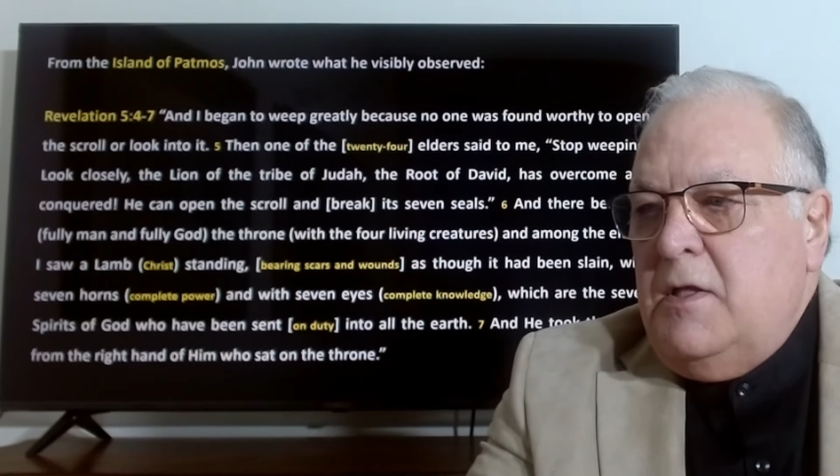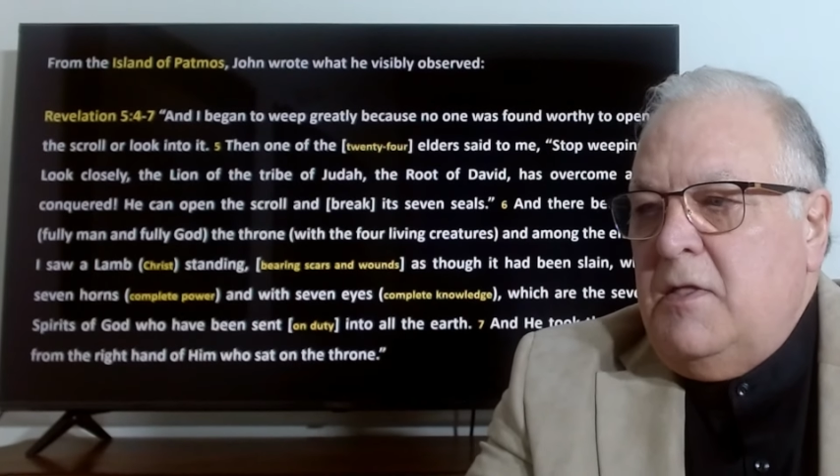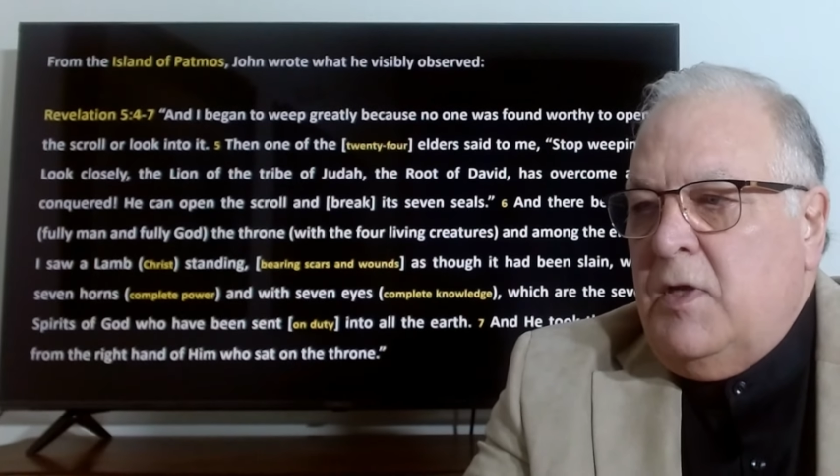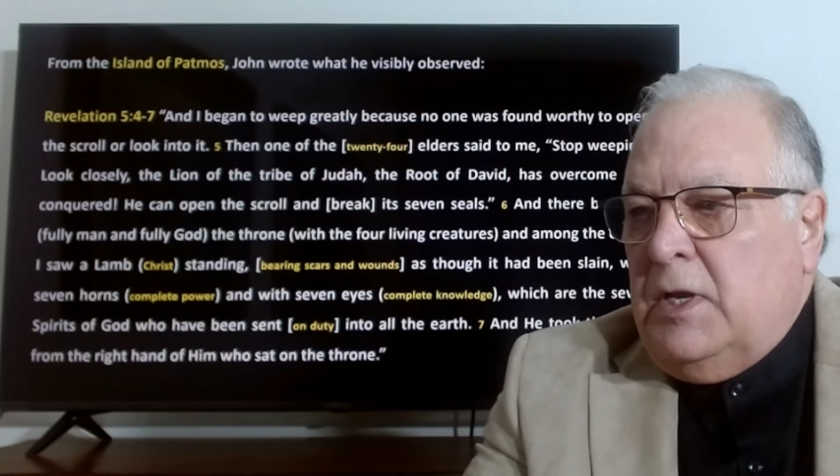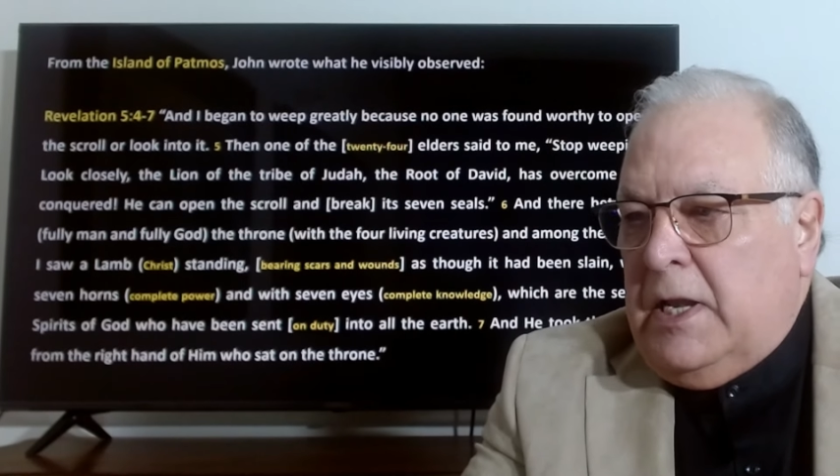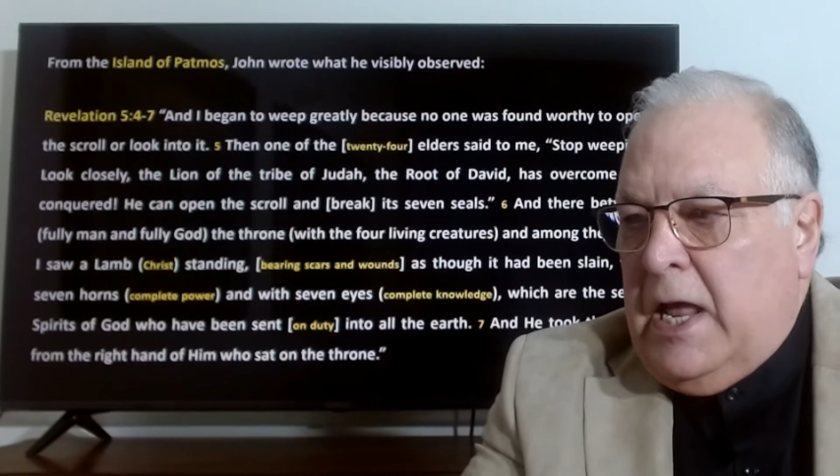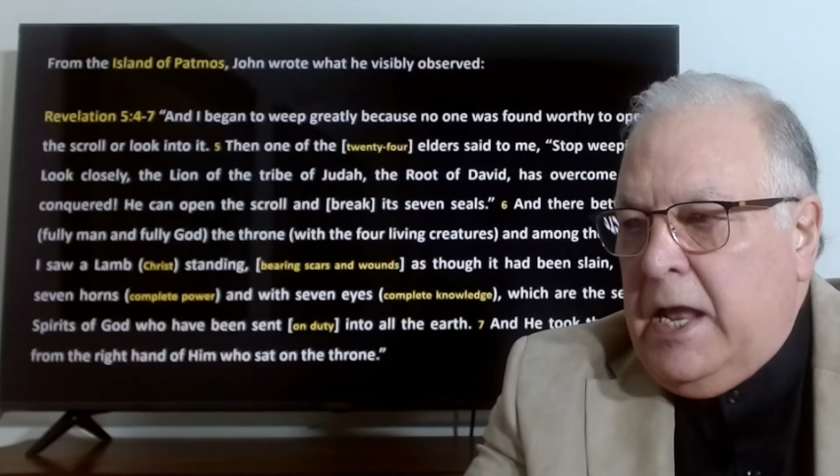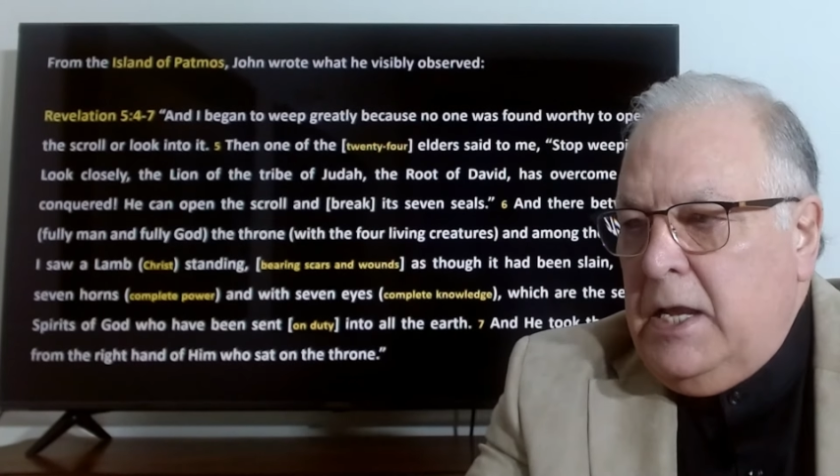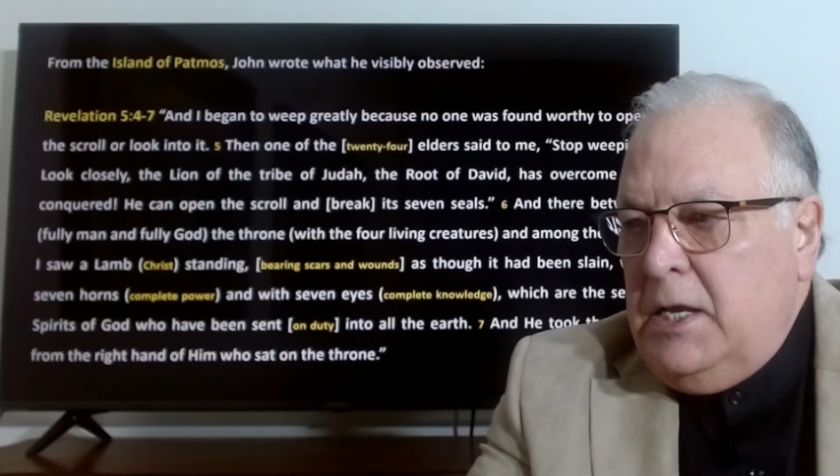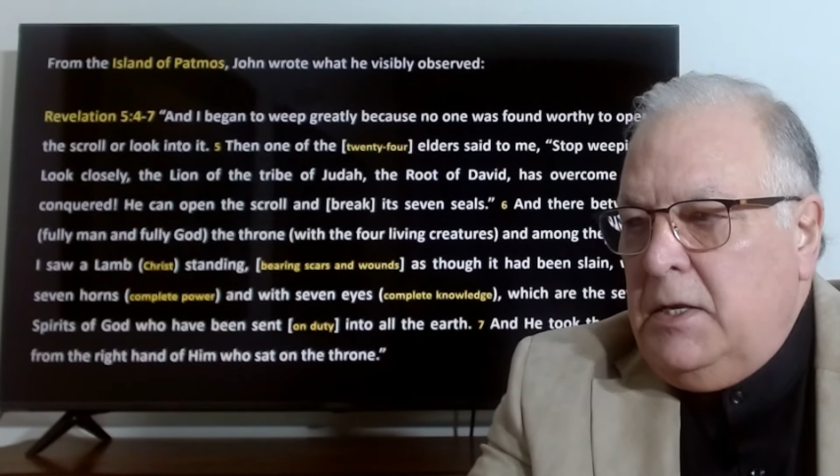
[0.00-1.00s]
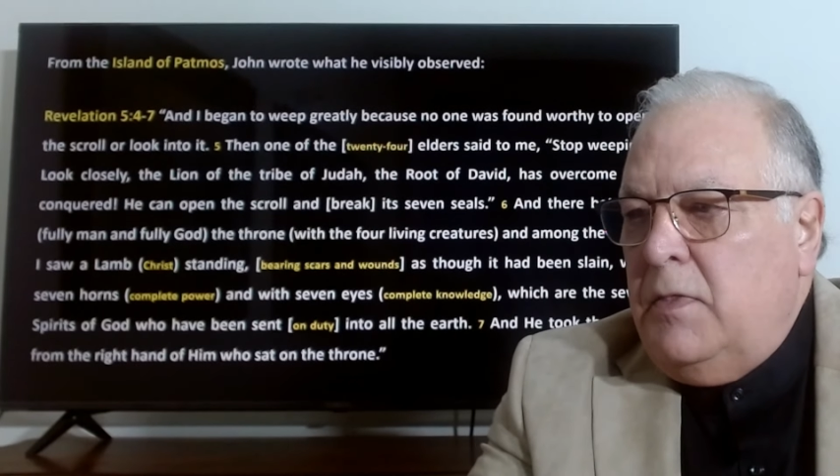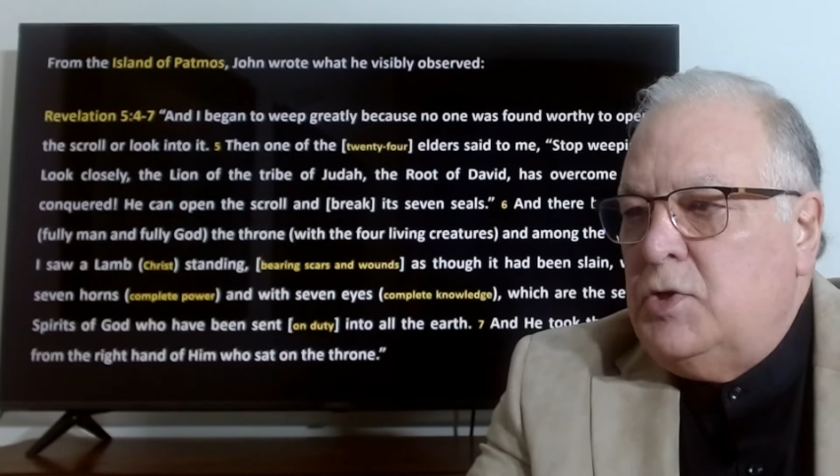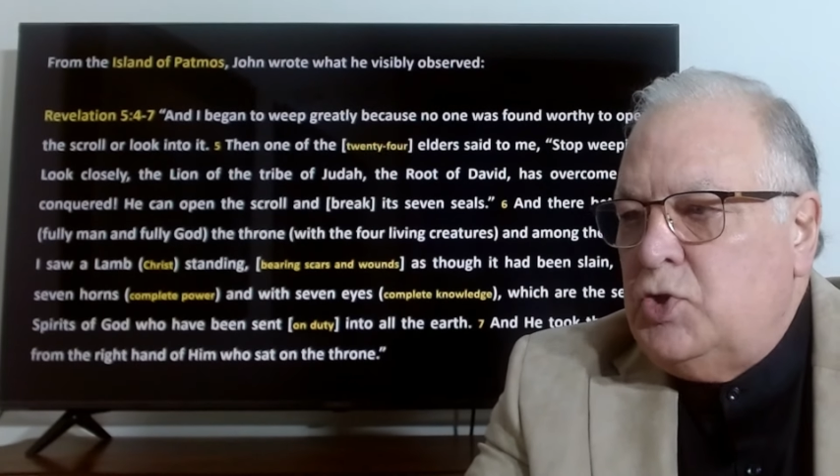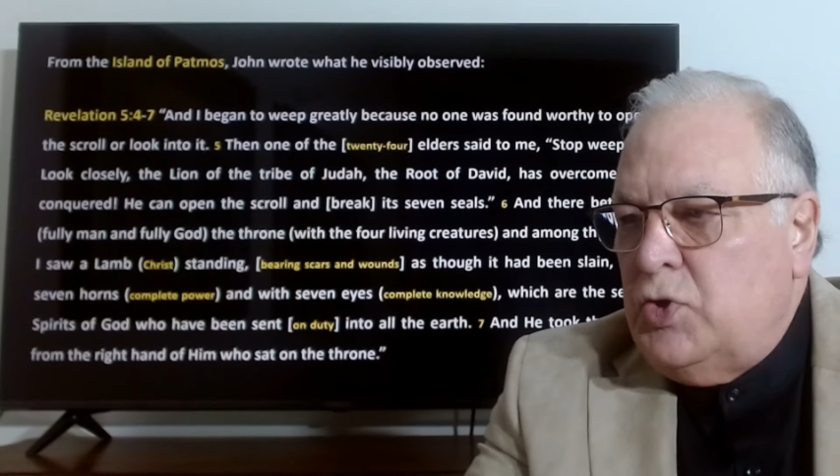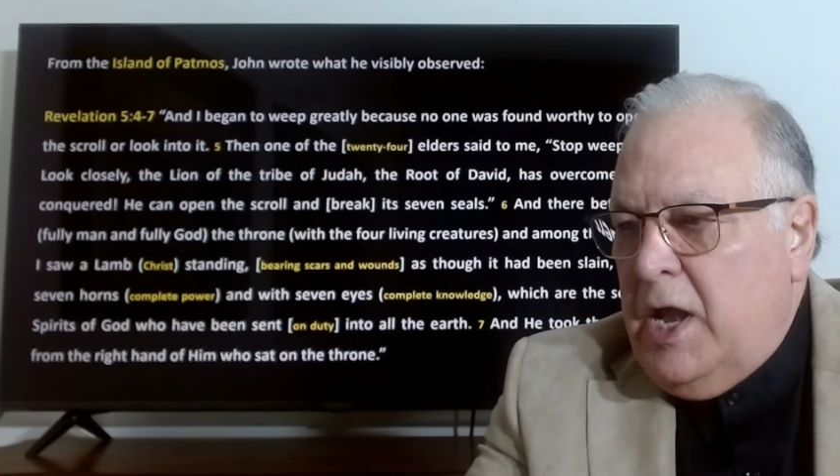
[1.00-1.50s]
The lion of the
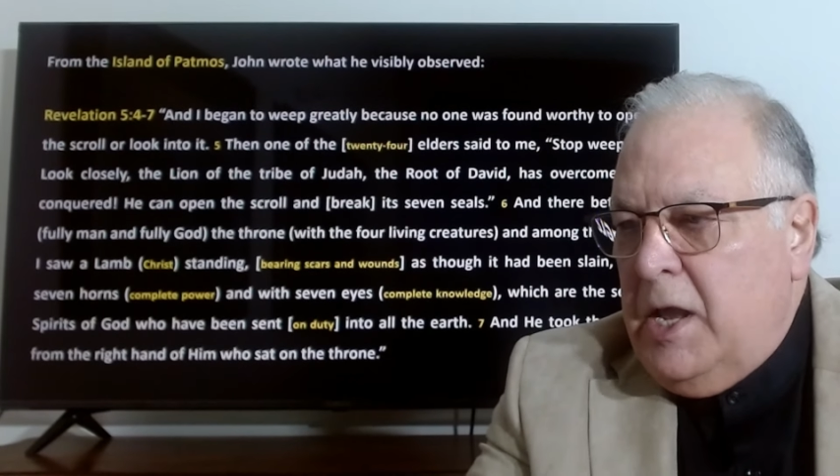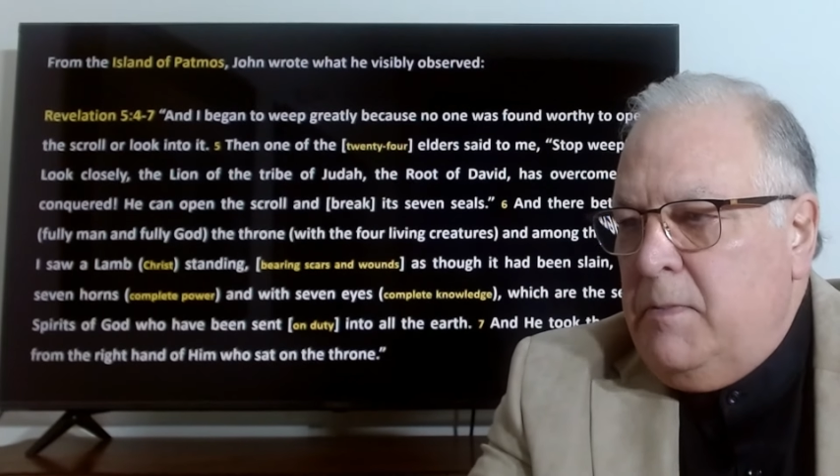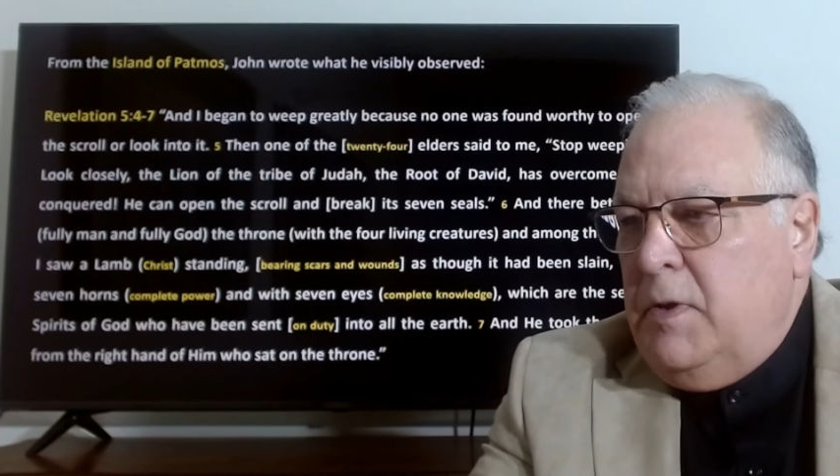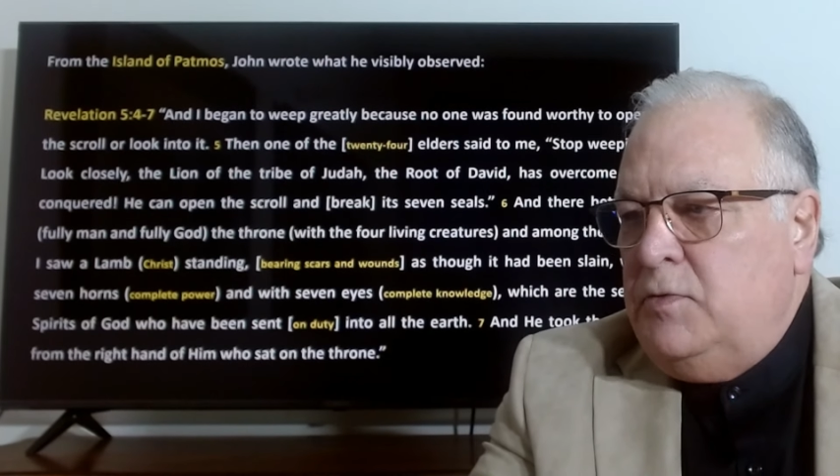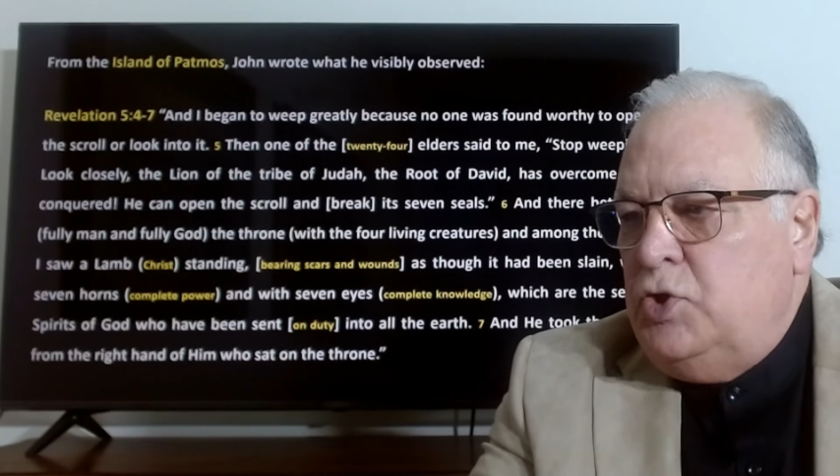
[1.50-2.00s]
tribe of